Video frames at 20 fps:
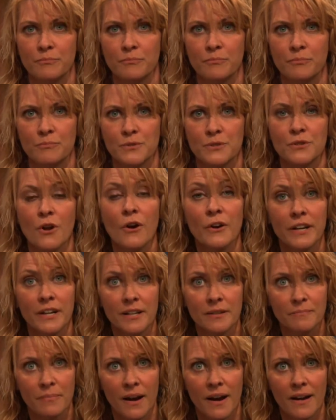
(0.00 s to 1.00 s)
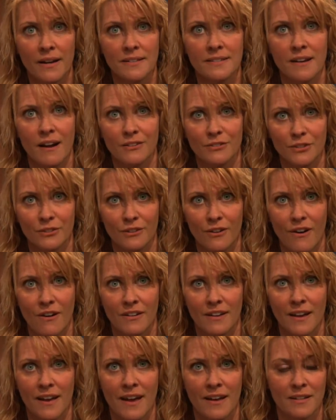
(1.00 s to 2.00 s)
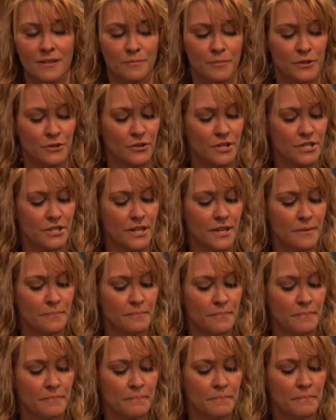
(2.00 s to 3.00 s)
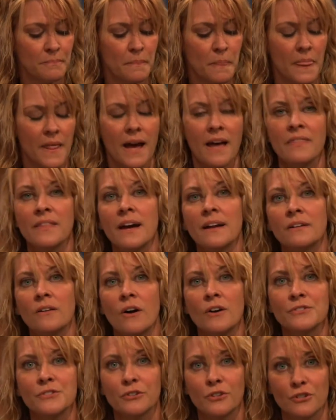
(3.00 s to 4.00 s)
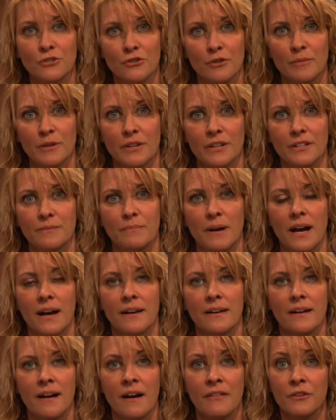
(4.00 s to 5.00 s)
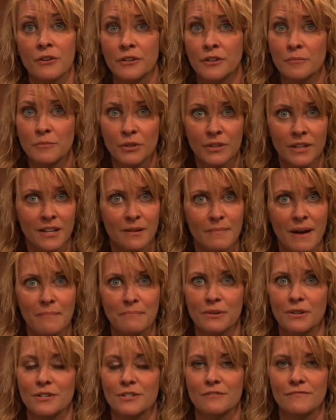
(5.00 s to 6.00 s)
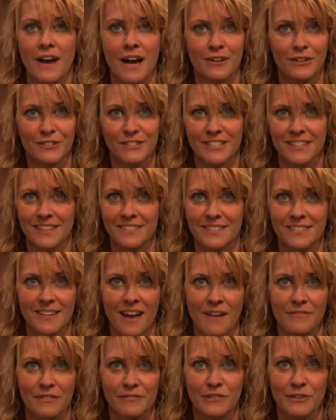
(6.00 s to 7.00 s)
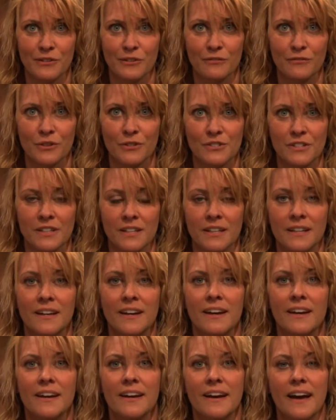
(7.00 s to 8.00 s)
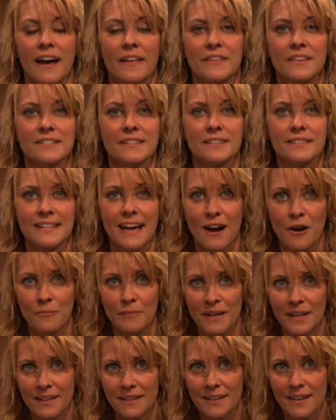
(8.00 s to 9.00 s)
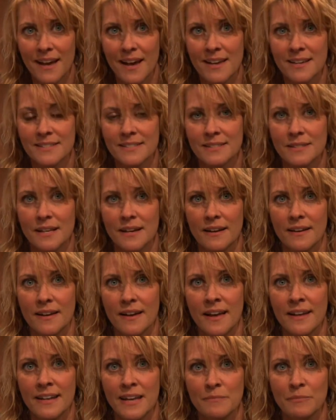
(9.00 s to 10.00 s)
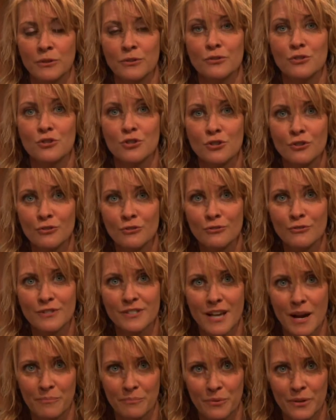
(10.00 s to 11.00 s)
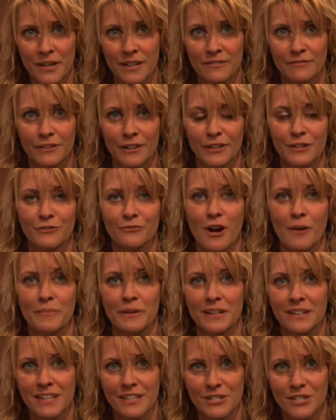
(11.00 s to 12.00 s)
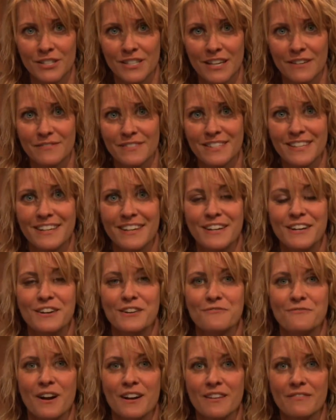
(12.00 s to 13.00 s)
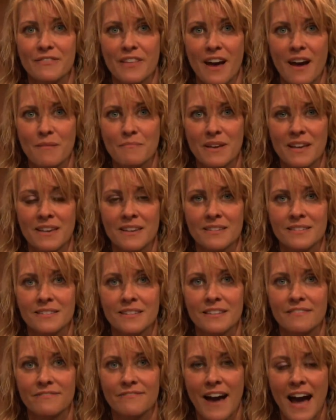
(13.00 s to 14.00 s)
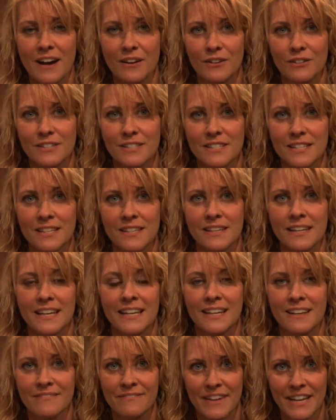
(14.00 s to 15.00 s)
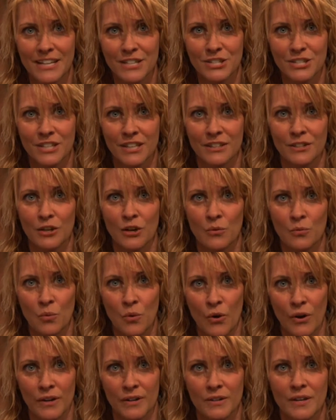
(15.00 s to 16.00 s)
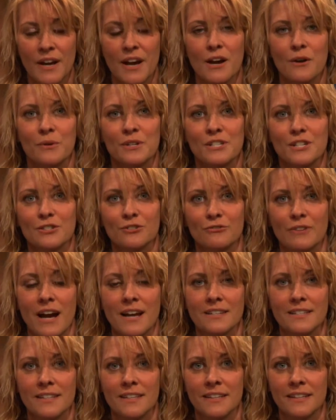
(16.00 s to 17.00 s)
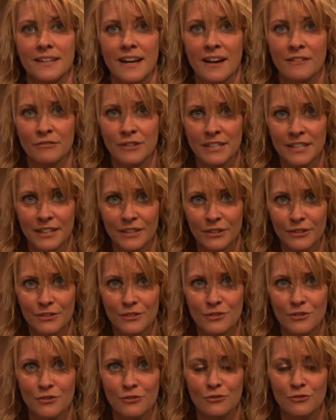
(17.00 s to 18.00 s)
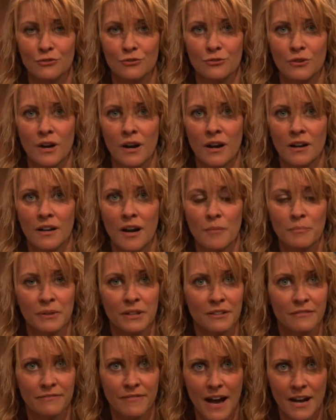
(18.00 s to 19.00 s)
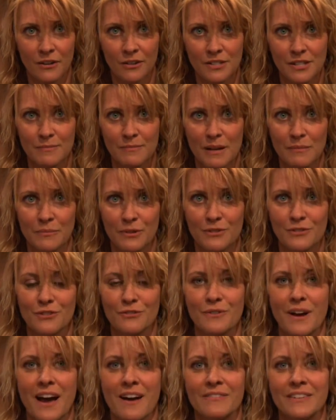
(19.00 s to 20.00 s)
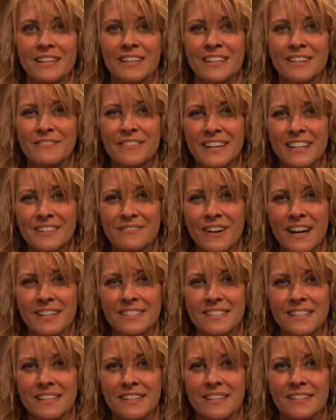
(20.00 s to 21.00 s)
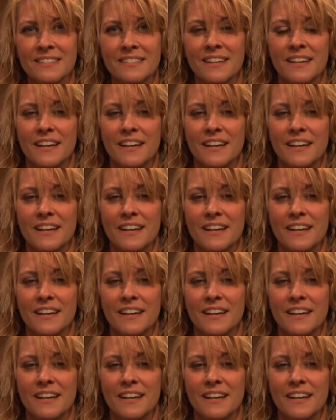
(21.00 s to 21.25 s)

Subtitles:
started by Dr. Long and Patricia, and then also contributed by other community members, faculty, and staff of the university. And this endowment has enabled two separate philanthropic initiatives. One of them is the Faculty Innovation Award, which is granted every year to a couple of faculty members who have innovative ideas